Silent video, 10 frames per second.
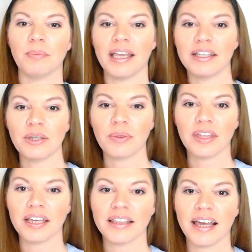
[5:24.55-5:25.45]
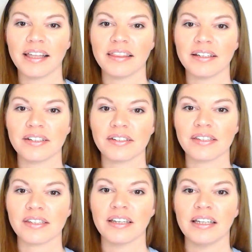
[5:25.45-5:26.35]
making you think that
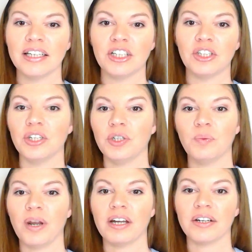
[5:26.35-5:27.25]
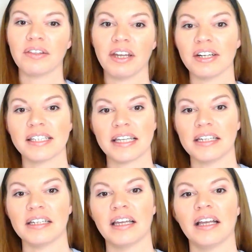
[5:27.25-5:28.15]
there's good where there
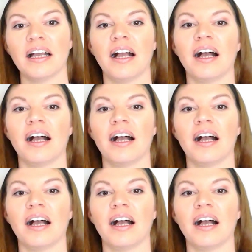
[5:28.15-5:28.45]
isn't.